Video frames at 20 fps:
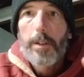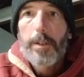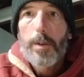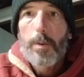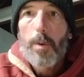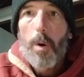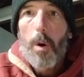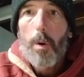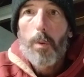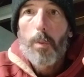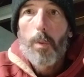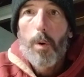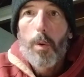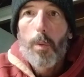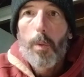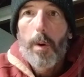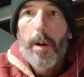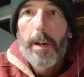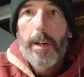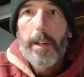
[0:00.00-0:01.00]
too hard
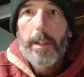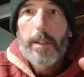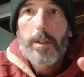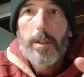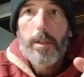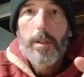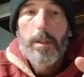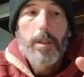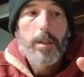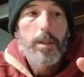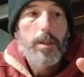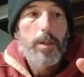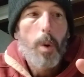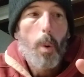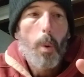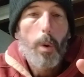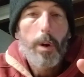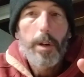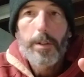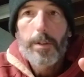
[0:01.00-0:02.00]
one way,
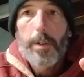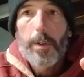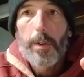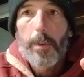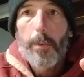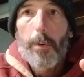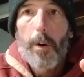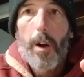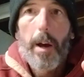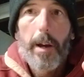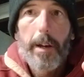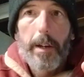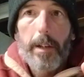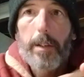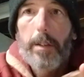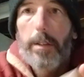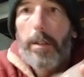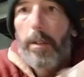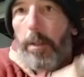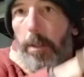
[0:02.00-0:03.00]
torque it to the right,
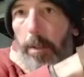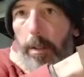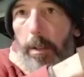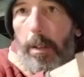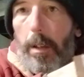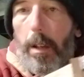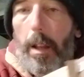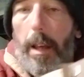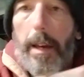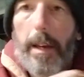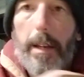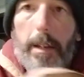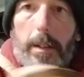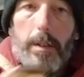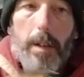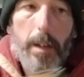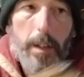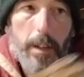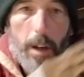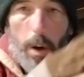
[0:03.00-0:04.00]
it could slant
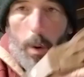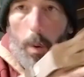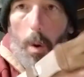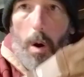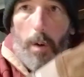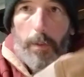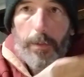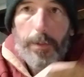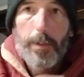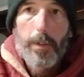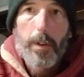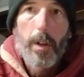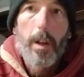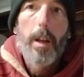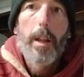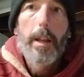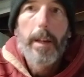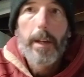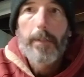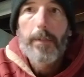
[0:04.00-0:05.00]
and go off to the
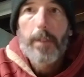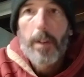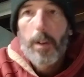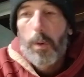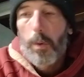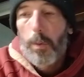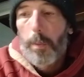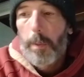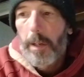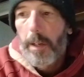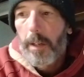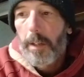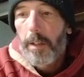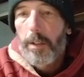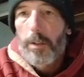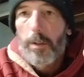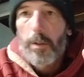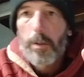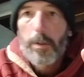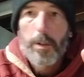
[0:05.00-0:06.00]
left a little bit
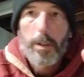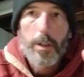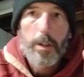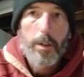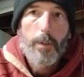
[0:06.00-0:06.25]
and you'll,